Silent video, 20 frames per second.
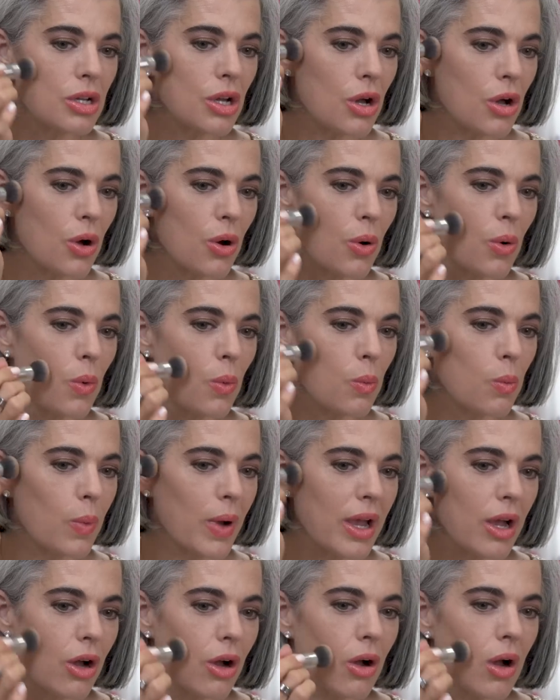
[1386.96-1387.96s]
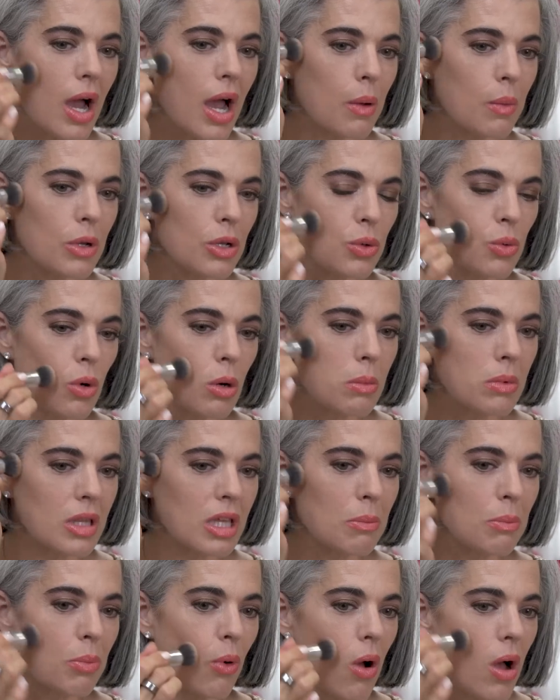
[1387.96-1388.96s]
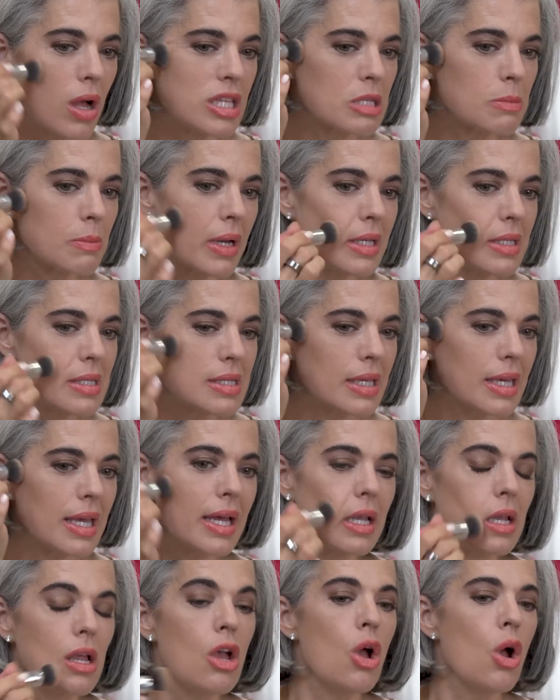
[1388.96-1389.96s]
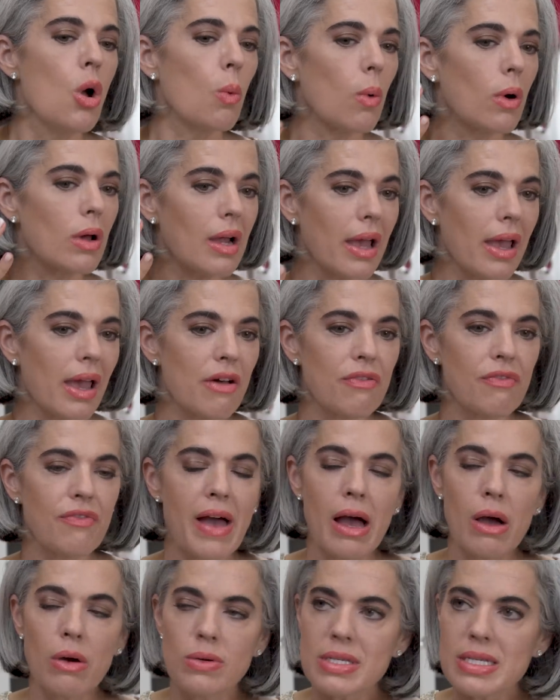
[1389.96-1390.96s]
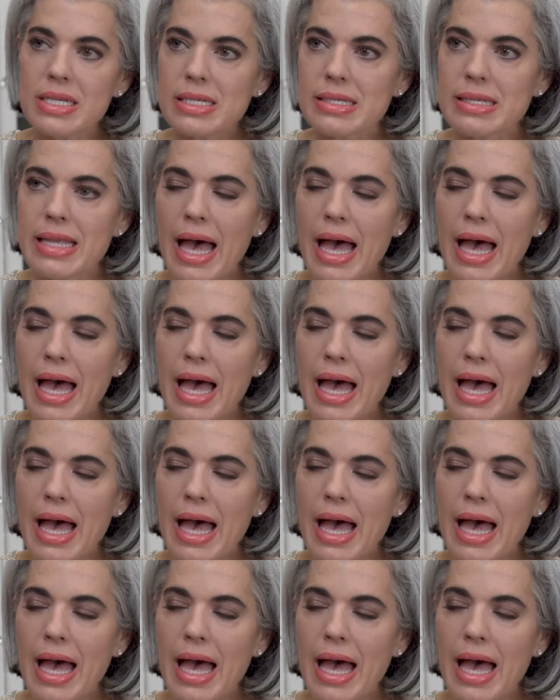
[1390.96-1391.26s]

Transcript: go where I would normally bronze my skin. What I have found is